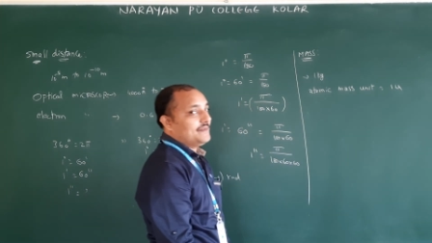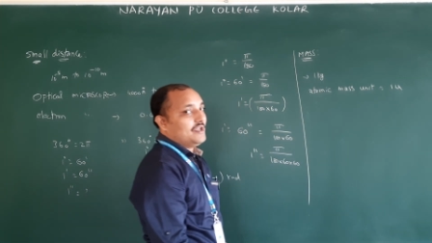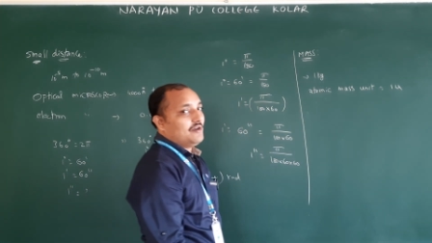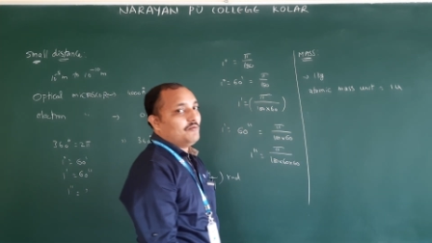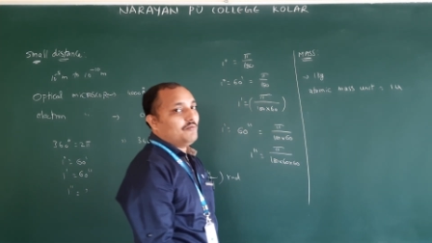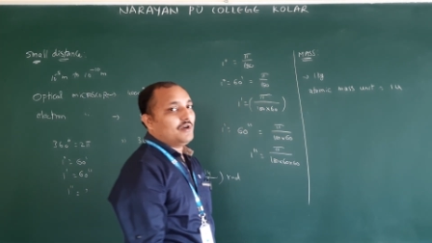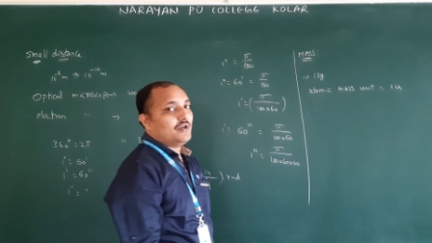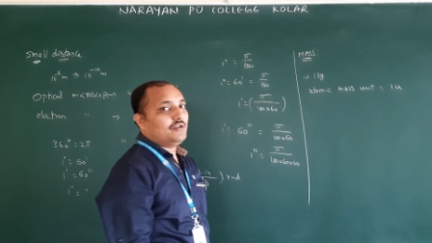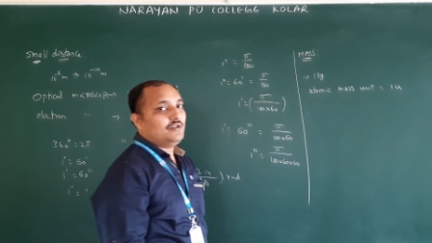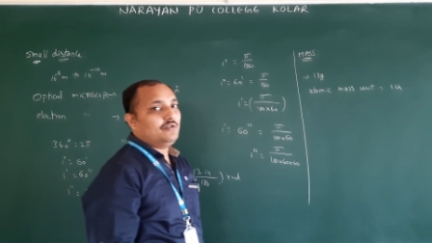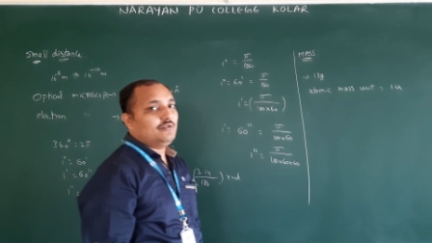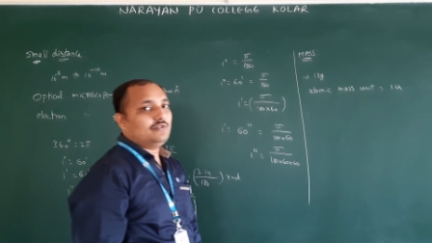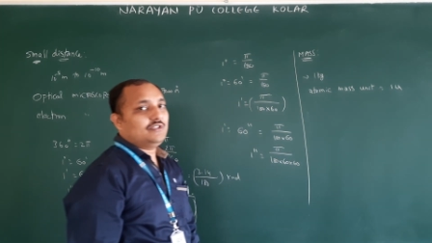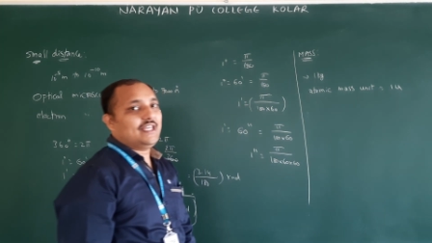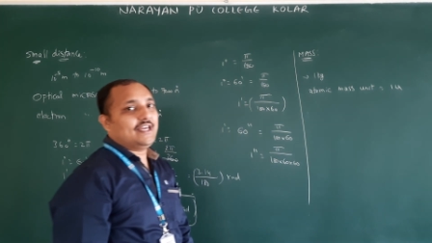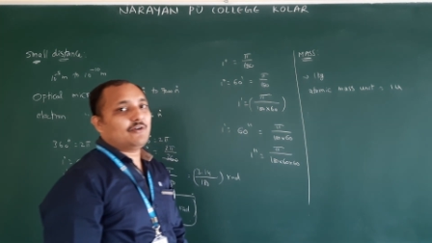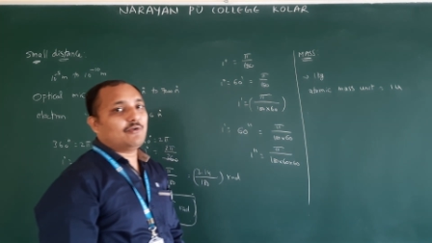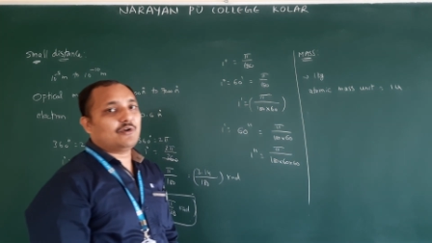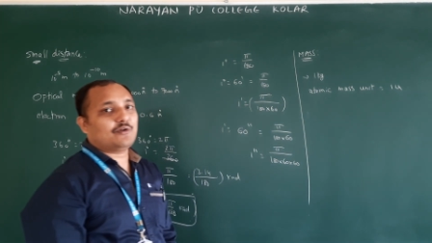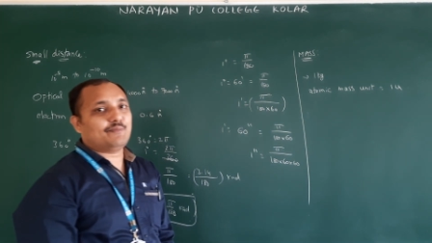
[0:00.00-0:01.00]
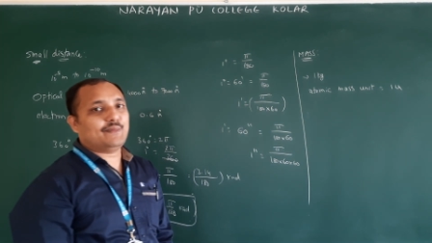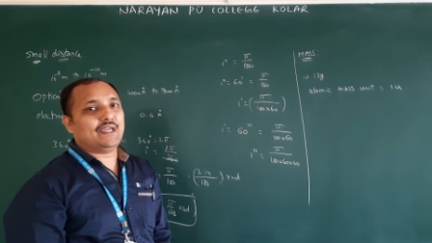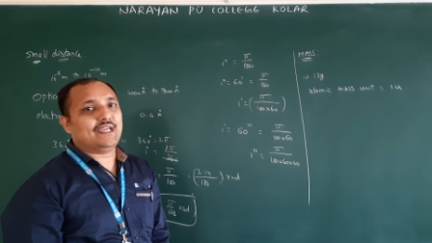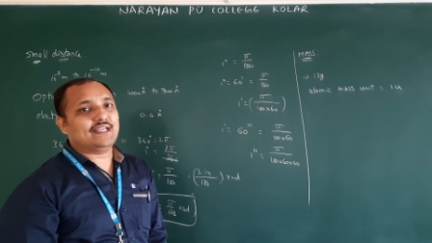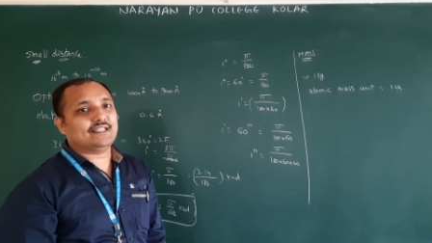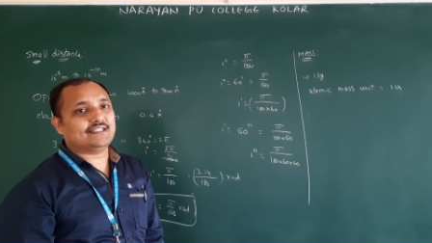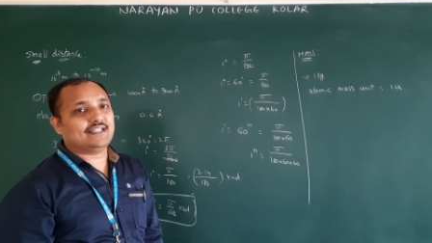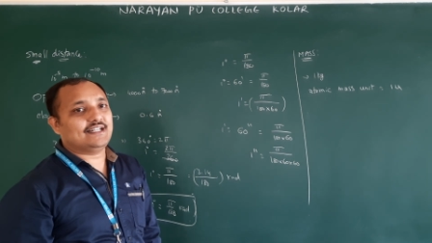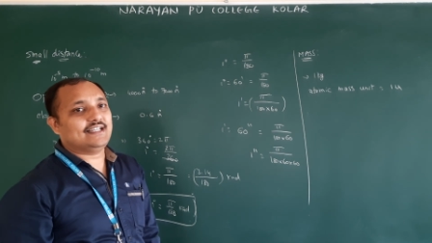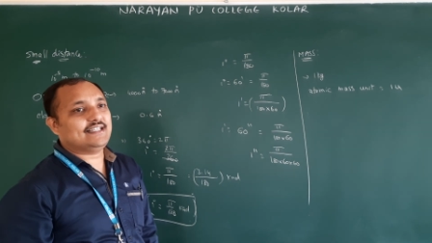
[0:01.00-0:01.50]
One u they wrote
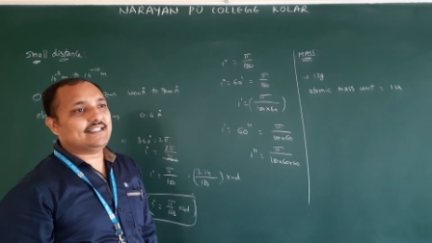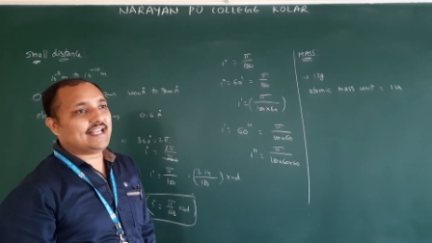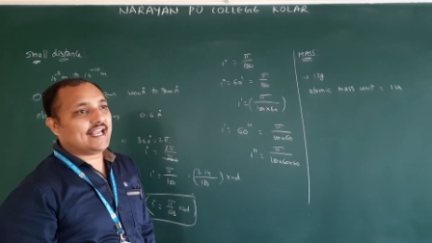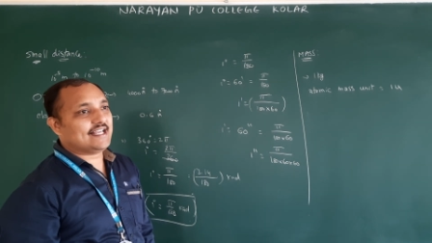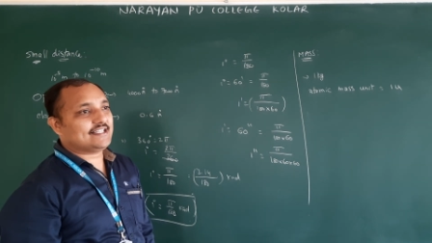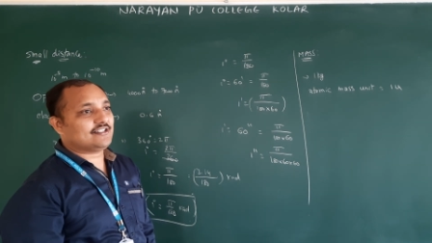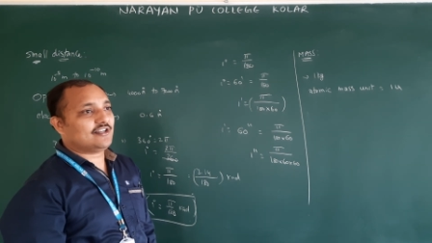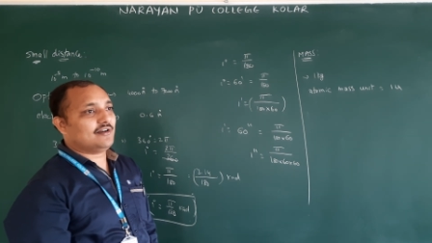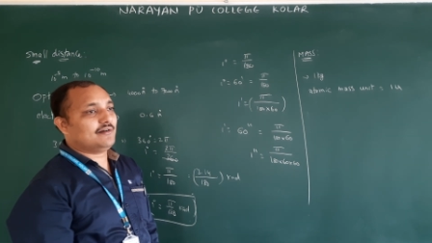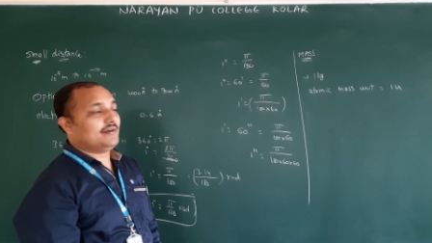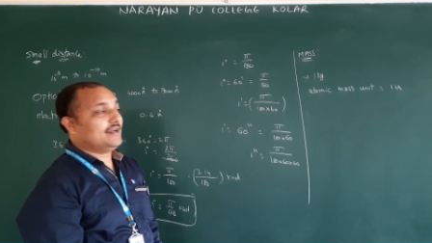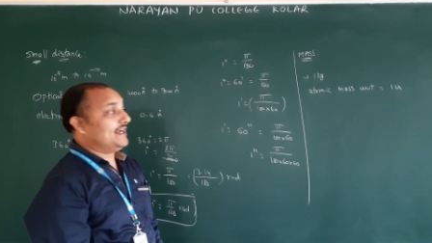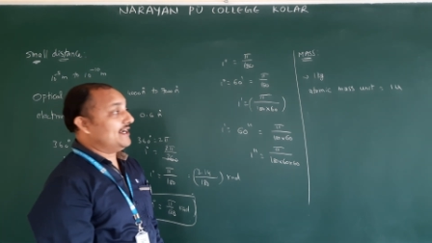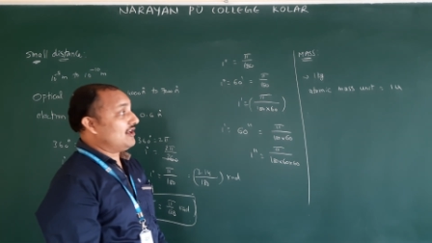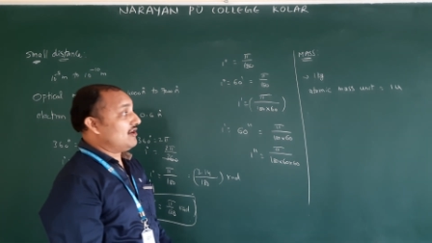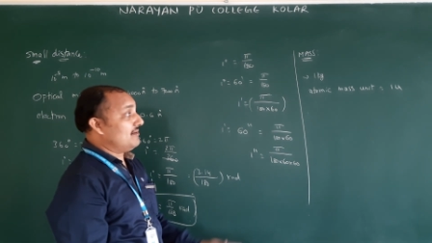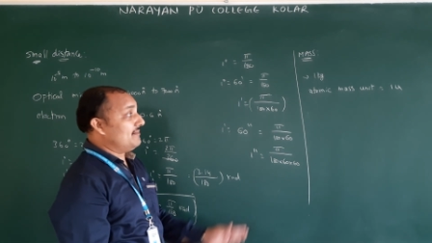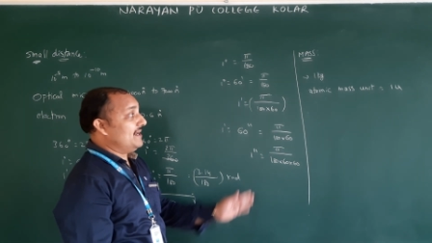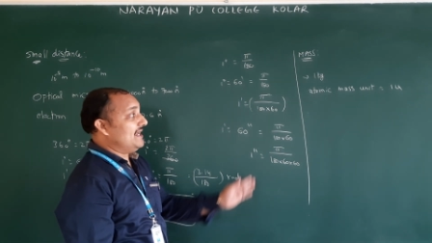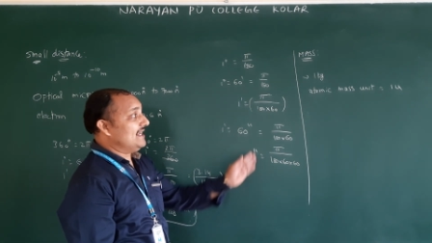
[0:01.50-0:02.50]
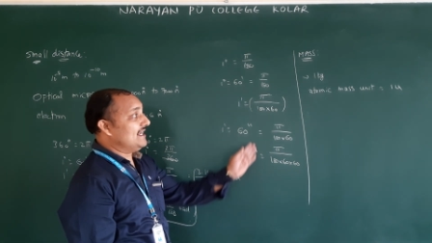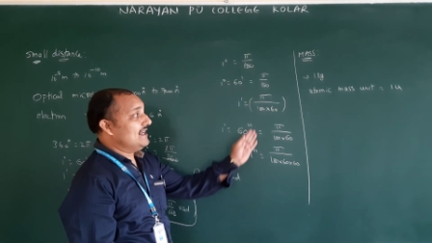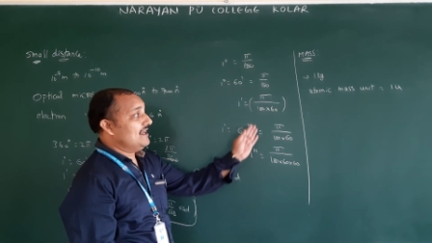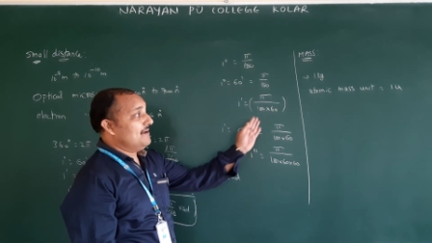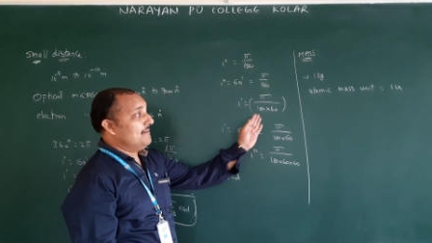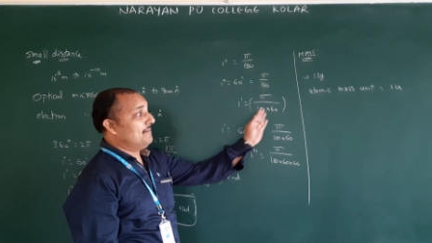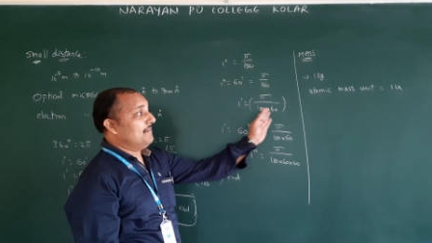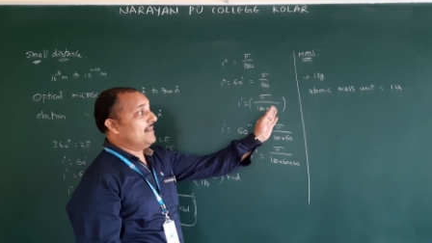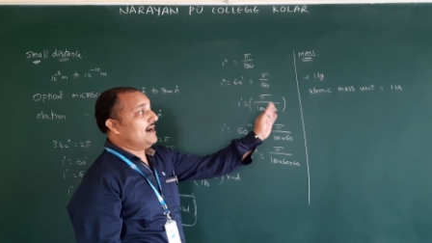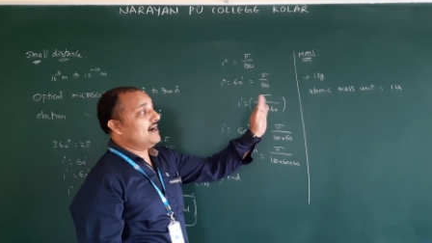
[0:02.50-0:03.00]
means that is
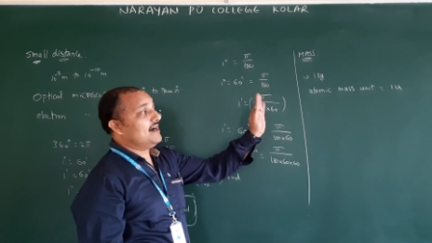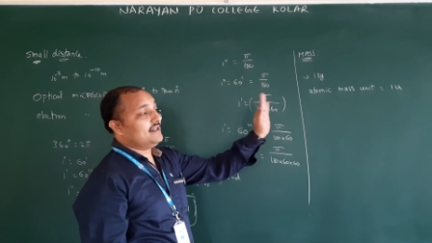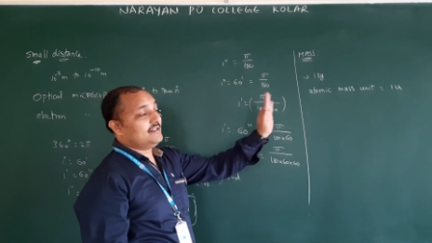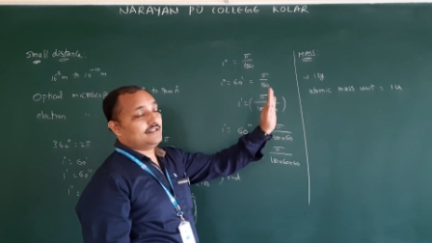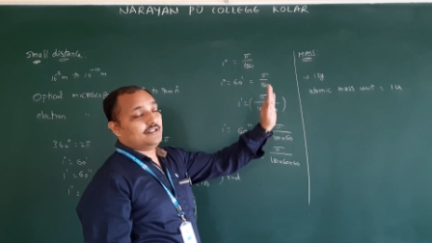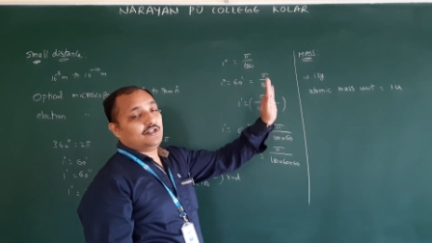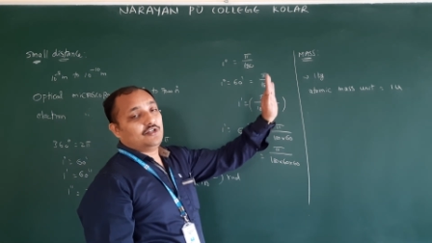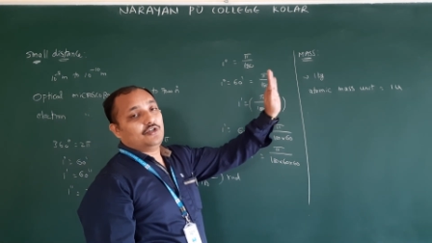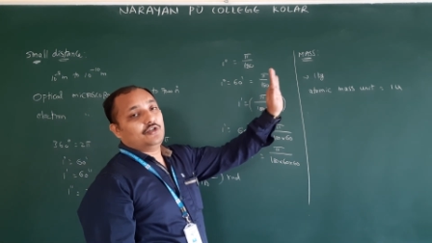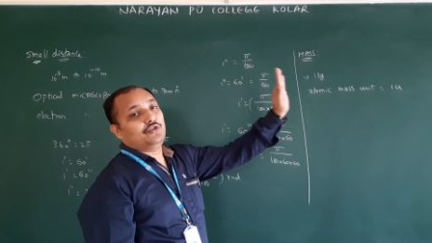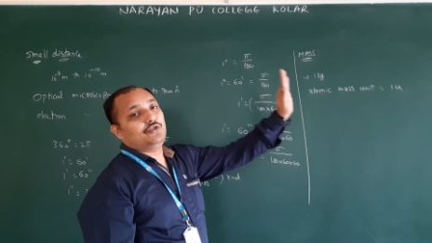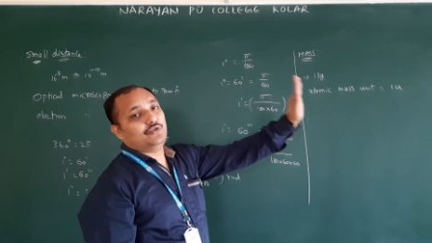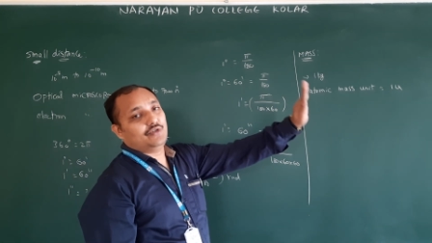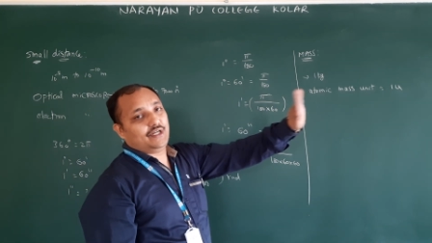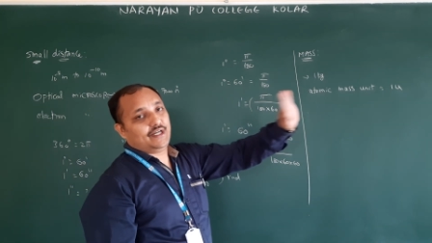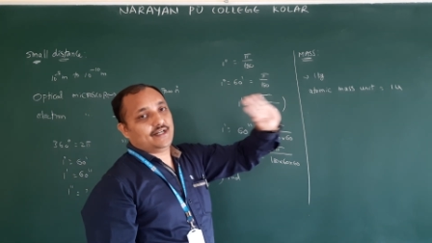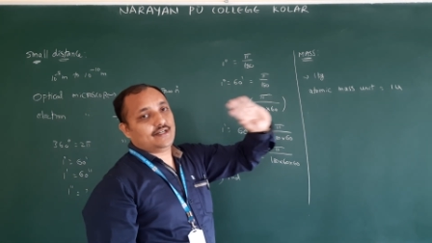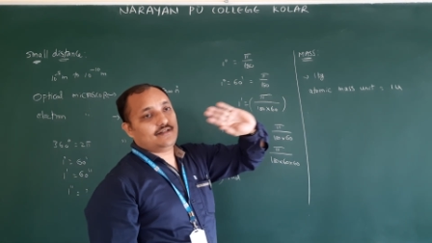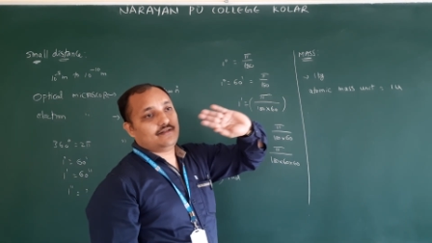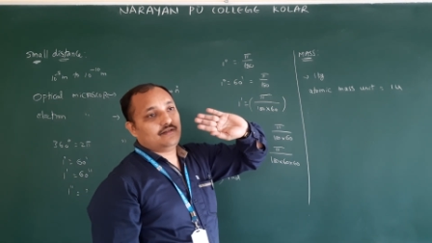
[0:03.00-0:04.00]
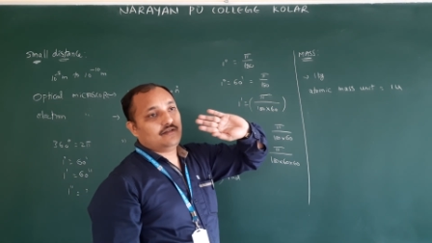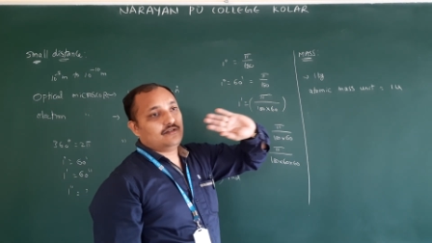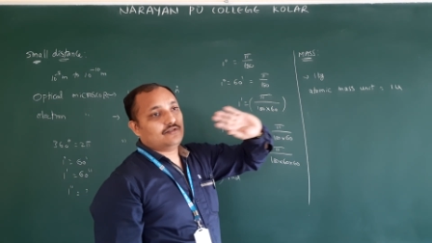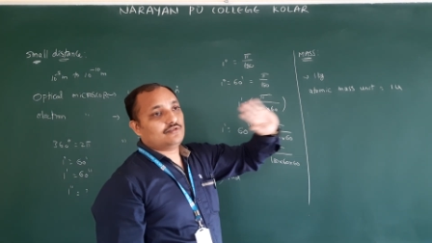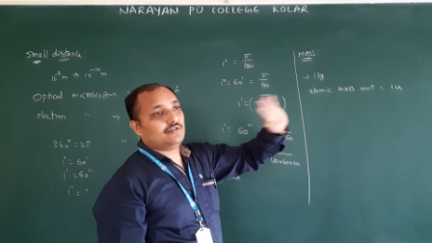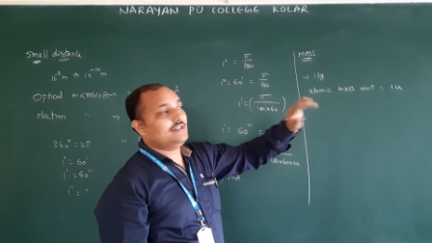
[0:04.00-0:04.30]
atomic mass unit.